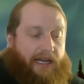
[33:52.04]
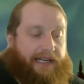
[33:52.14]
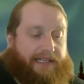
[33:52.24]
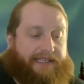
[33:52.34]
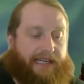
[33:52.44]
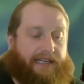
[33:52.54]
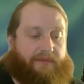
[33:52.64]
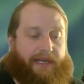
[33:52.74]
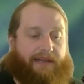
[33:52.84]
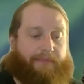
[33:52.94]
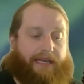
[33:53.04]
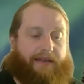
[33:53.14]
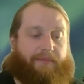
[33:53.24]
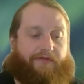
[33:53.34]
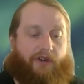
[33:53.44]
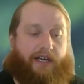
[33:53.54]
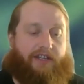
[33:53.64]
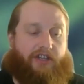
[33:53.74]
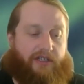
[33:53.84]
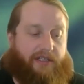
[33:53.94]
I decided to make a bed before I
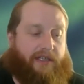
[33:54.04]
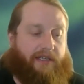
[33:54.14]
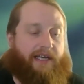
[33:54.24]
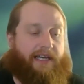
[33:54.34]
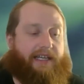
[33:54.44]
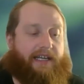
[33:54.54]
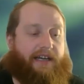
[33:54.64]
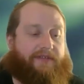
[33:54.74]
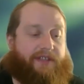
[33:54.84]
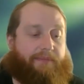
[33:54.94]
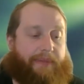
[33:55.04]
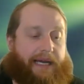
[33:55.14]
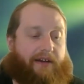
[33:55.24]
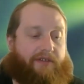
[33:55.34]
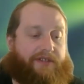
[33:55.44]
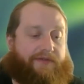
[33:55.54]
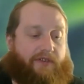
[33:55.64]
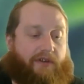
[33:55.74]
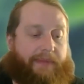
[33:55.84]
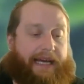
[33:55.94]
cooked. Cut off some boughs
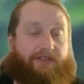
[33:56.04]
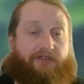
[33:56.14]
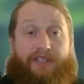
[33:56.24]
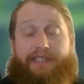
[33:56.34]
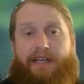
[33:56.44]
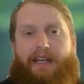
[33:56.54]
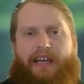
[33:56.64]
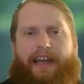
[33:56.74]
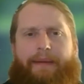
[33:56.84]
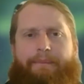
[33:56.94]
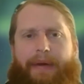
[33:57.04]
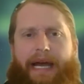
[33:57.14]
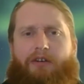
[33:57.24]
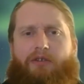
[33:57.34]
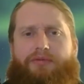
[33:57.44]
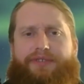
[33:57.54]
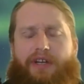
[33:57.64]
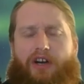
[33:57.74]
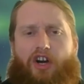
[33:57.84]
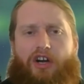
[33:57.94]
for a mattress. And boughs
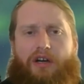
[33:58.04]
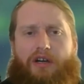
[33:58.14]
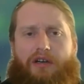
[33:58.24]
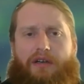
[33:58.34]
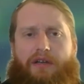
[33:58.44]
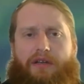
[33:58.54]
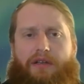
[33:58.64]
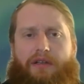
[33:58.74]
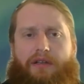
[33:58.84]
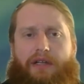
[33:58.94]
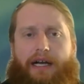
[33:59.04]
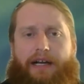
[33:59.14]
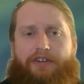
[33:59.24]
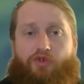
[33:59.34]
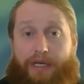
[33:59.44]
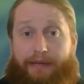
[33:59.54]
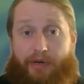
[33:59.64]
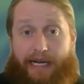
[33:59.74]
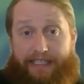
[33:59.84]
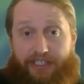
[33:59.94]
are tree
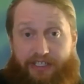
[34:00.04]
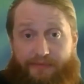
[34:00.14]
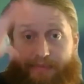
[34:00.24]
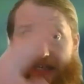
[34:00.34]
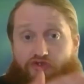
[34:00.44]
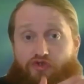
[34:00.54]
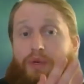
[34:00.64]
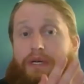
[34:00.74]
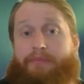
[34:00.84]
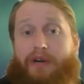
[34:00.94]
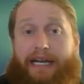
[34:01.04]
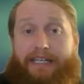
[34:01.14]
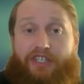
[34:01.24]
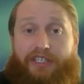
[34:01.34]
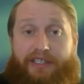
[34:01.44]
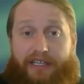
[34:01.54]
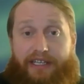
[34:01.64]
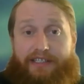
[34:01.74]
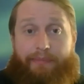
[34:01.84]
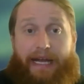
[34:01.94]
branches. A big tree branch
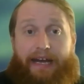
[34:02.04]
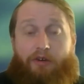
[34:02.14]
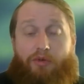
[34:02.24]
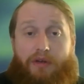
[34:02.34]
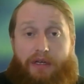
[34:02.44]
is a bough.